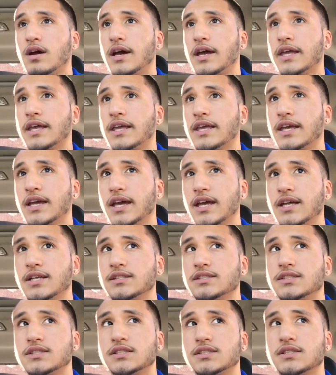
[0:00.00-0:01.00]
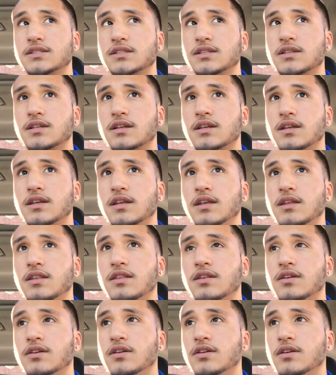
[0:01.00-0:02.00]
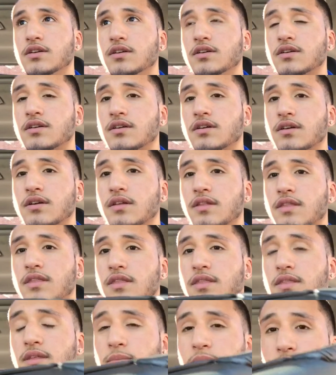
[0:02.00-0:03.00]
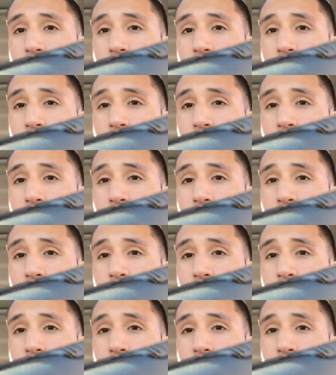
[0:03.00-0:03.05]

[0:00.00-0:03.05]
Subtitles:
I guess either the